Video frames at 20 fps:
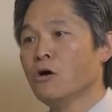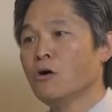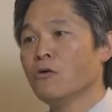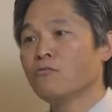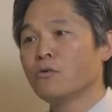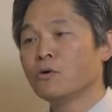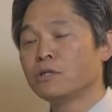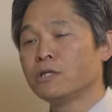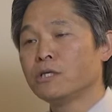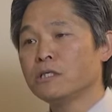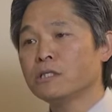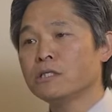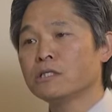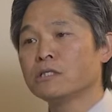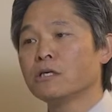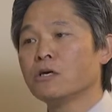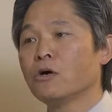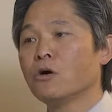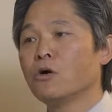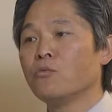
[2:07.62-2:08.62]
For
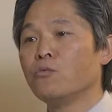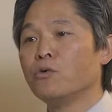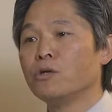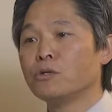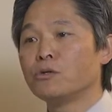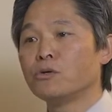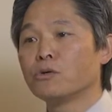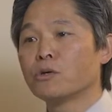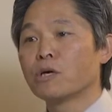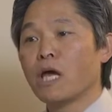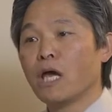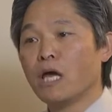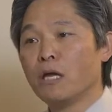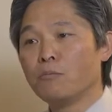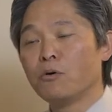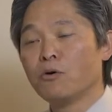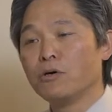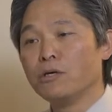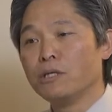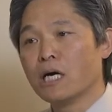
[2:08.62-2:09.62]
this, we took
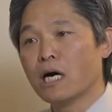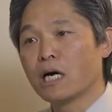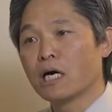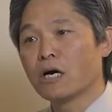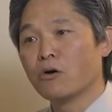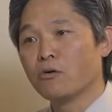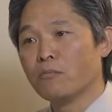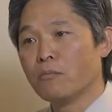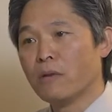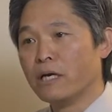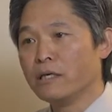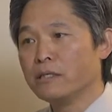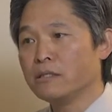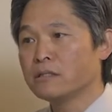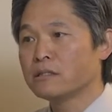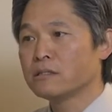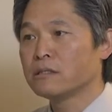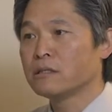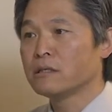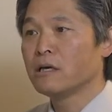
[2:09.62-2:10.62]
ApoE knockout mice